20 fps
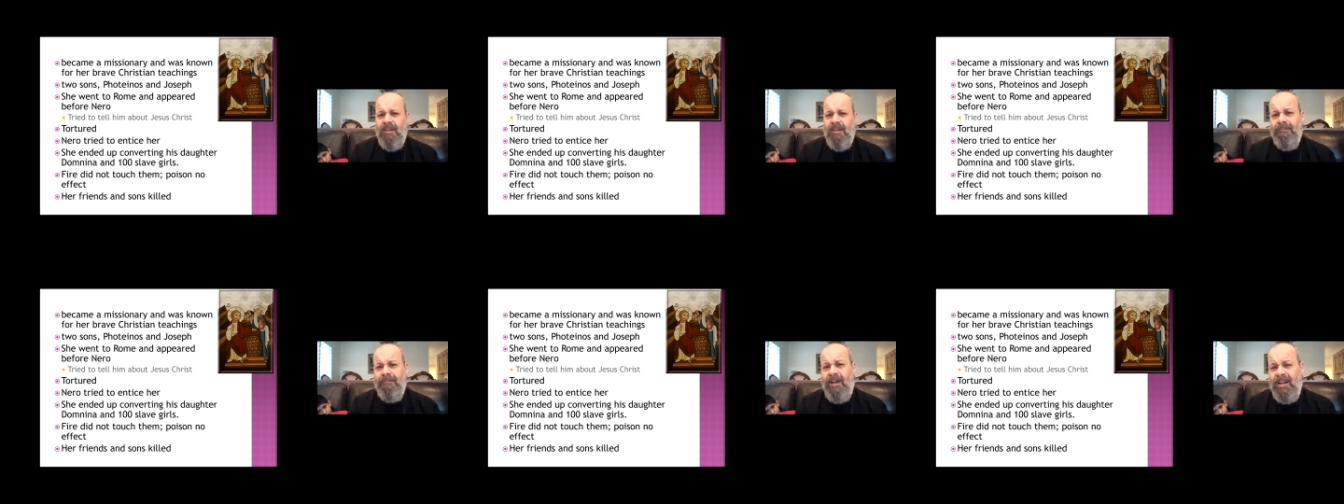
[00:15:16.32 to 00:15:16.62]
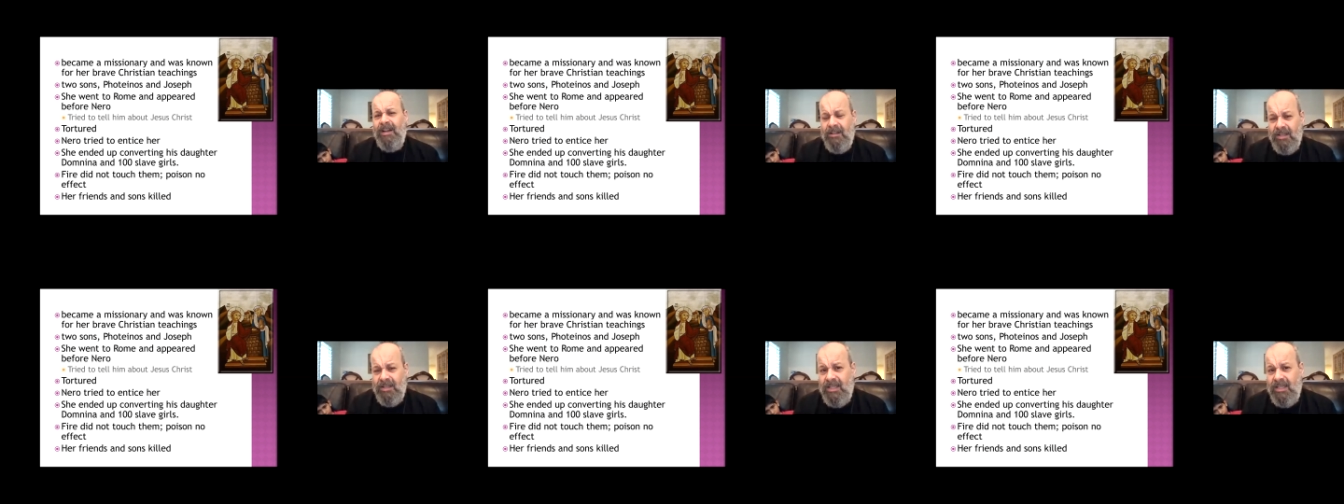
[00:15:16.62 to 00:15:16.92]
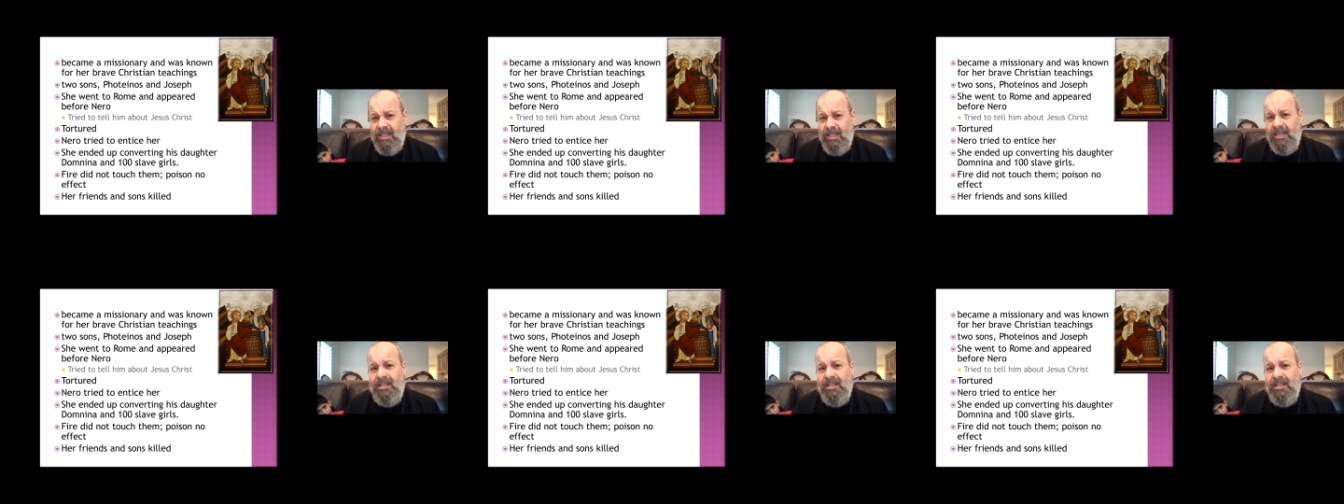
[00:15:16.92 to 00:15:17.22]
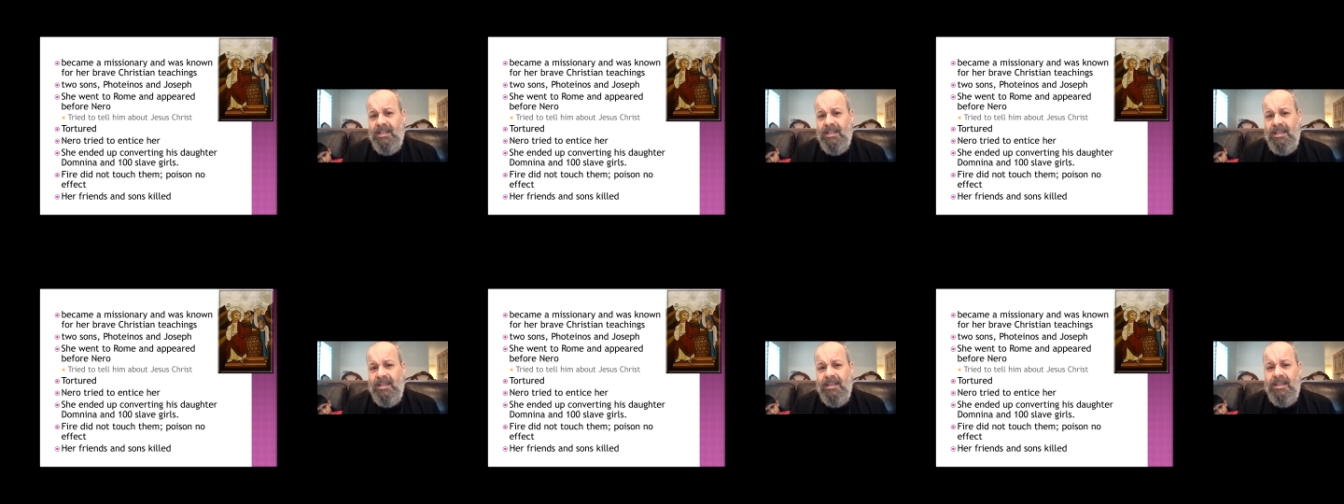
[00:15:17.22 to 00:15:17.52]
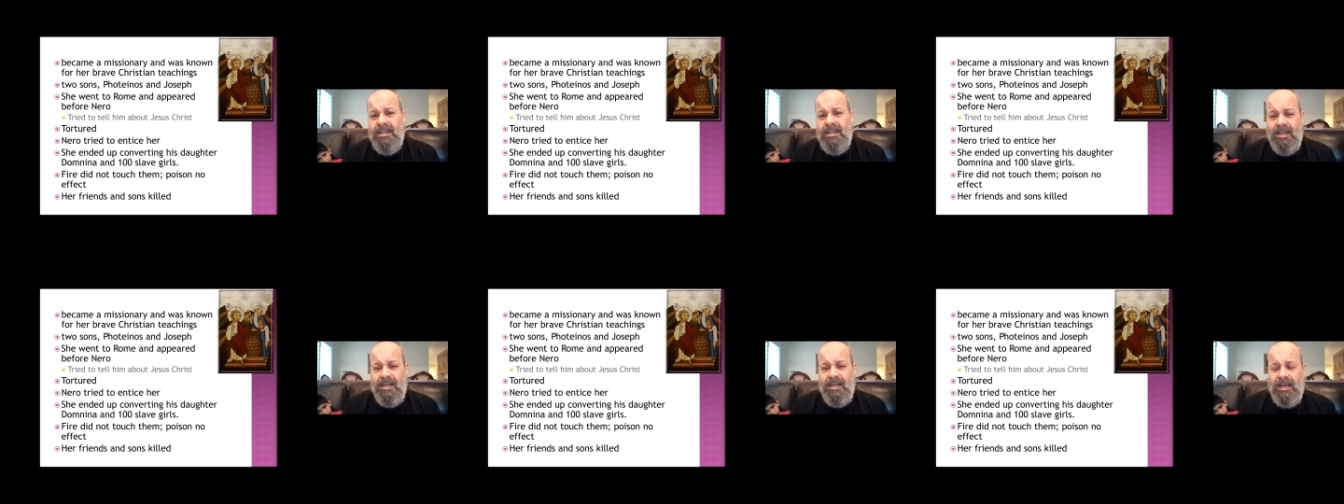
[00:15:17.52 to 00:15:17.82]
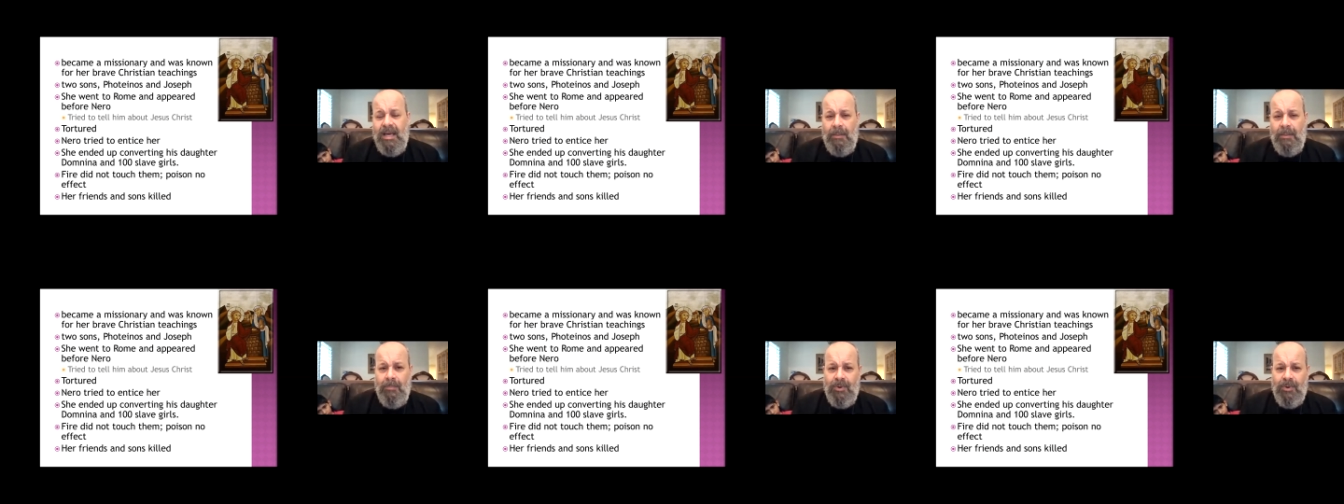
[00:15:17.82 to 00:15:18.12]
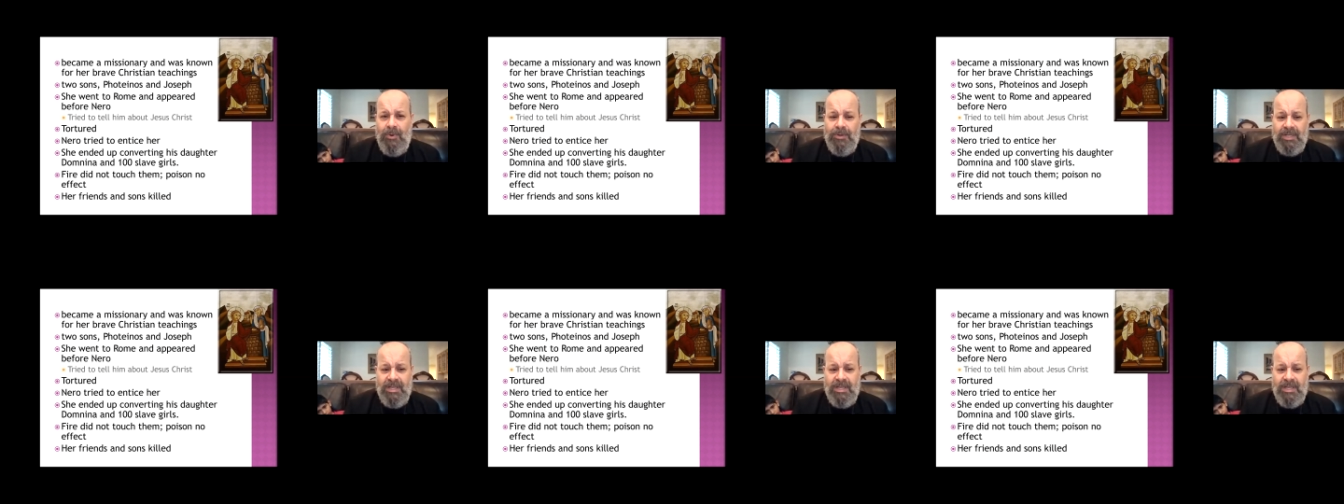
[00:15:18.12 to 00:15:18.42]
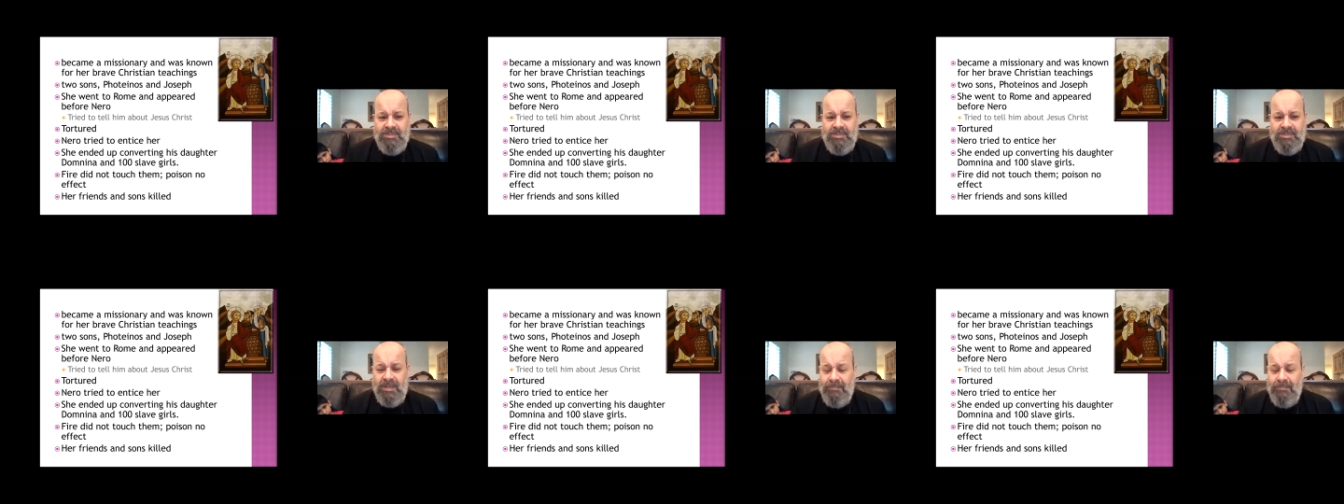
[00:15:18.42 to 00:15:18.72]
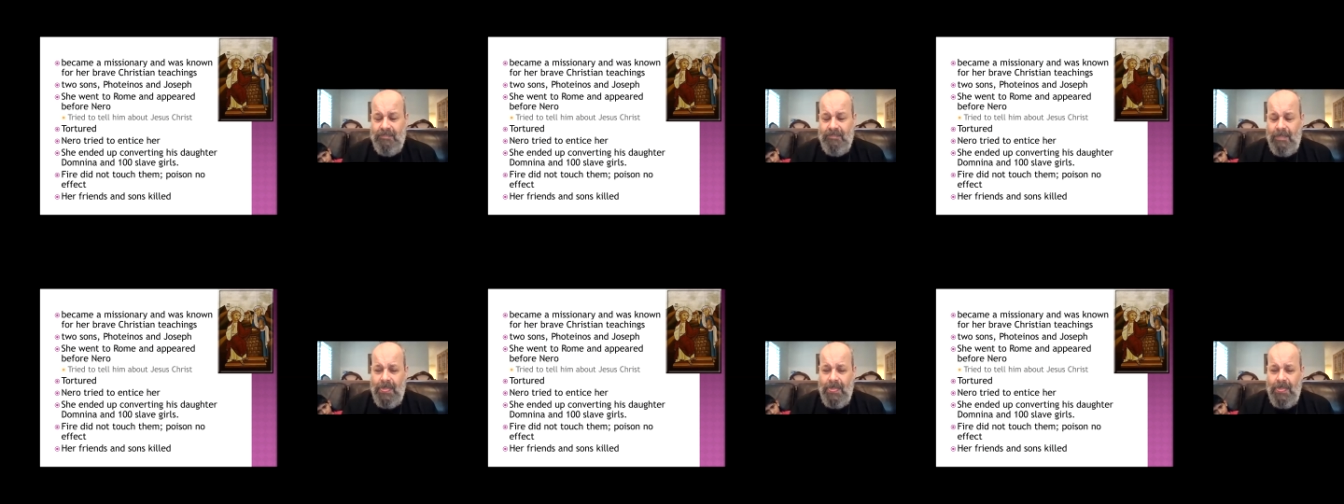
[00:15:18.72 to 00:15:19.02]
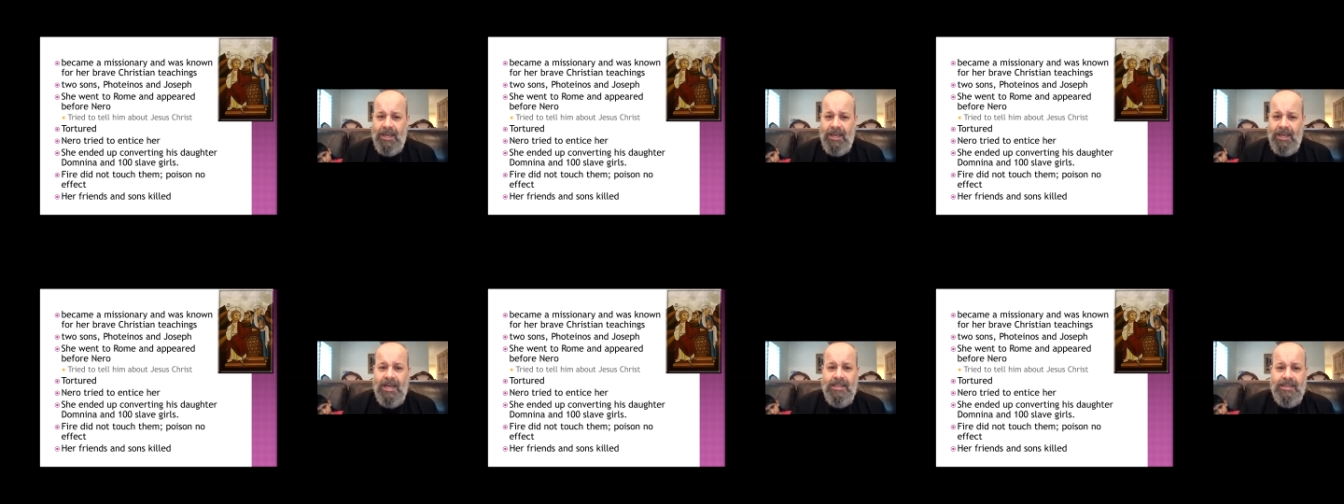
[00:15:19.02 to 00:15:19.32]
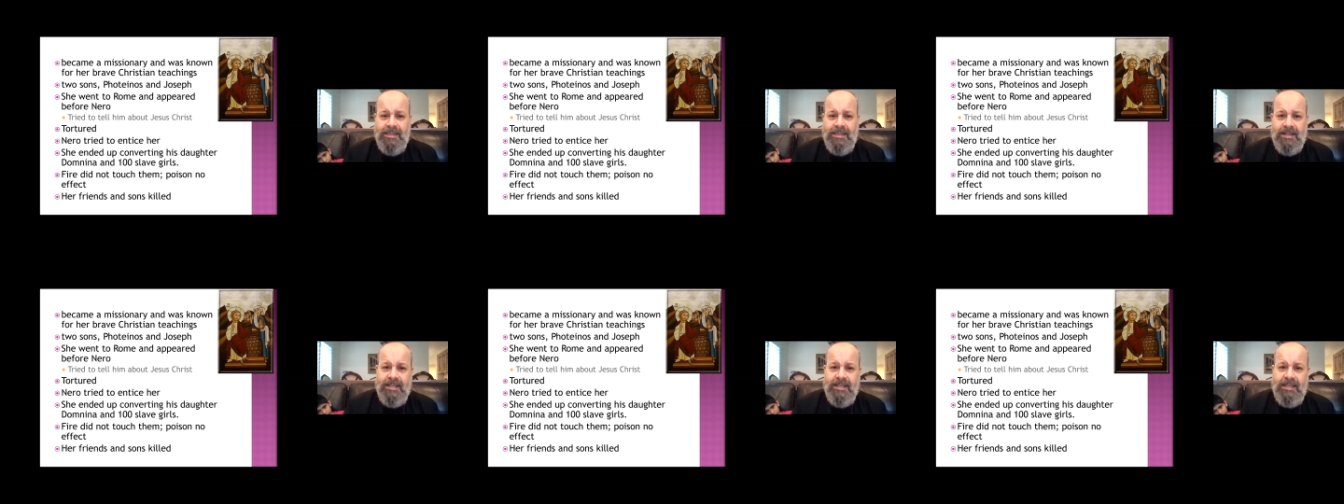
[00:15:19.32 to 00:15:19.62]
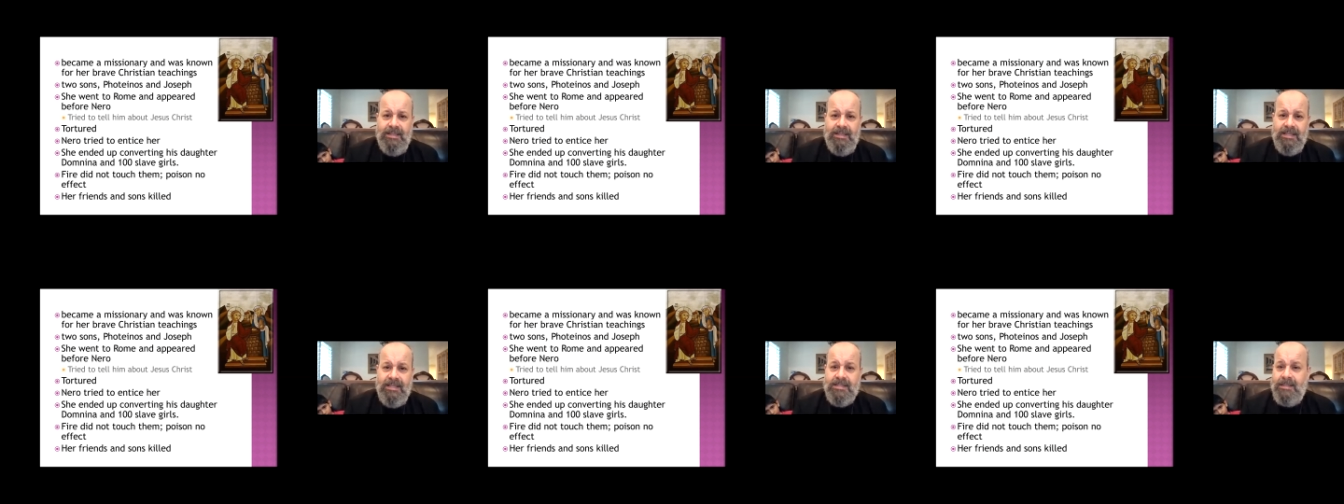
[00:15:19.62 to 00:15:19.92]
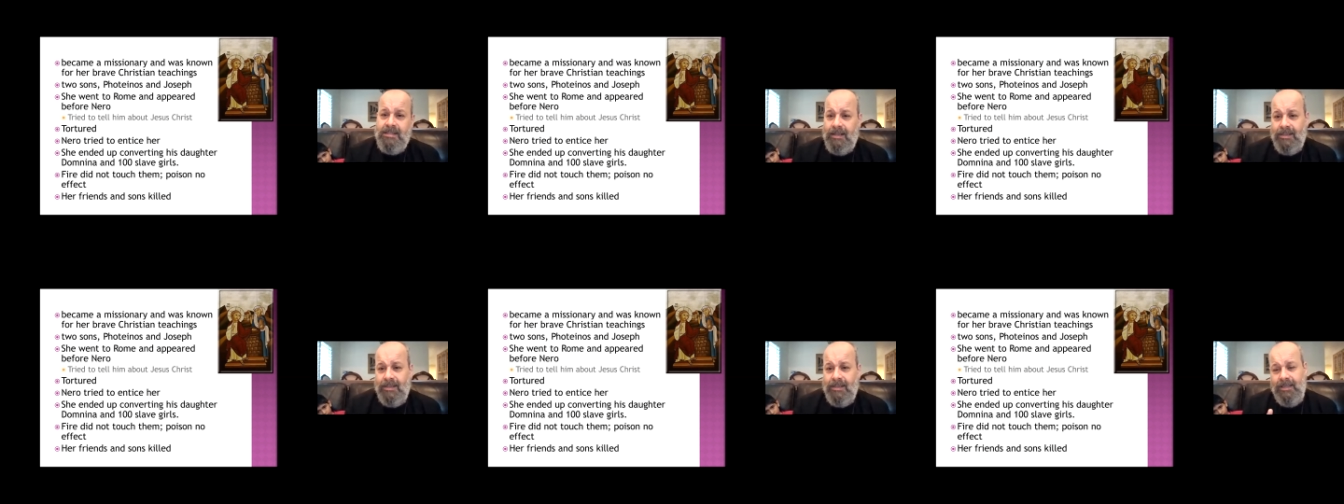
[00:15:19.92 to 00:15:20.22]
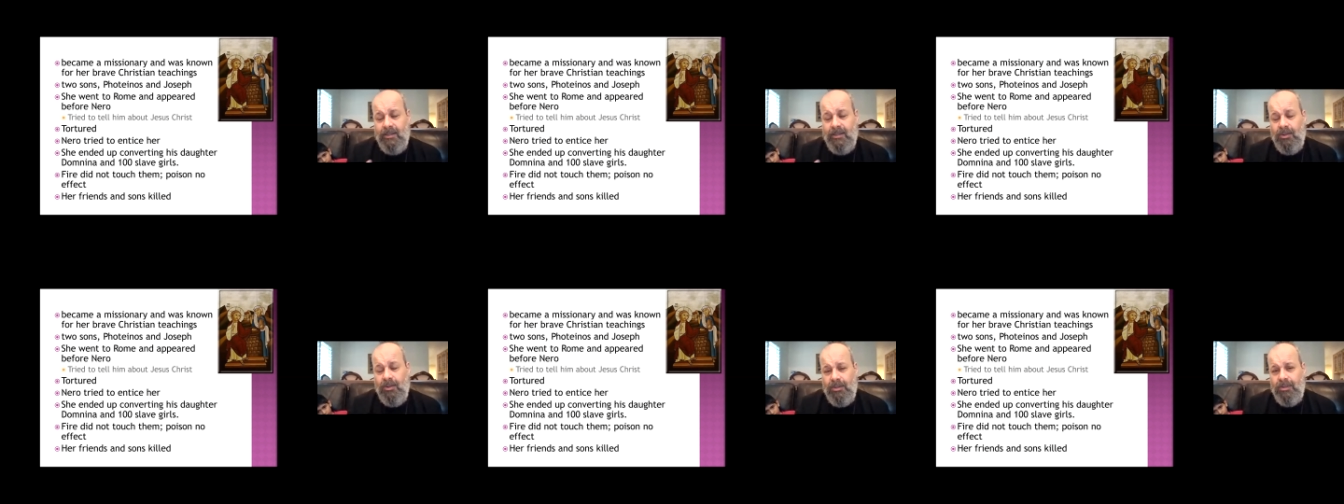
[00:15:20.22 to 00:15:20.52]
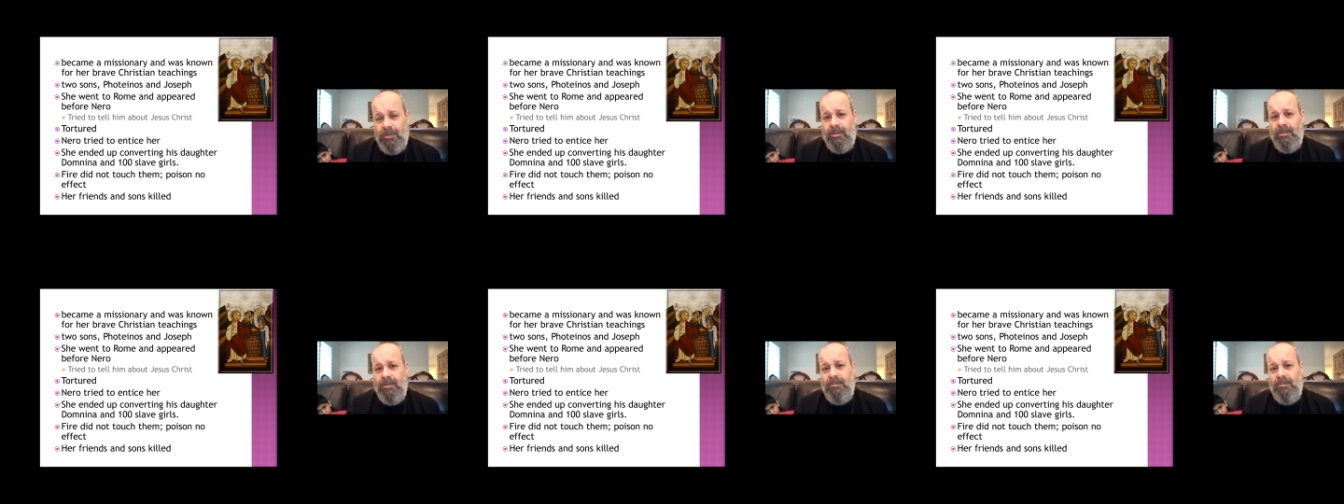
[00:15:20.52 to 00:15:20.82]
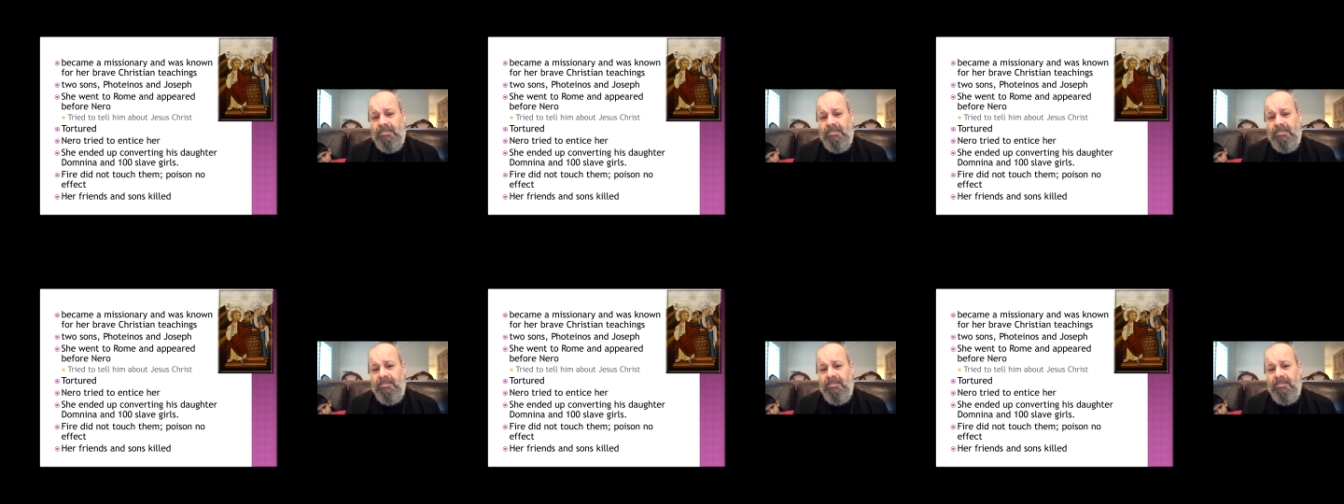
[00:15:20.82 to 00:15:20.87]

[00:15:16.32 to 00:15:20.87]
Finally, the emperor gives up and then he does not kill her,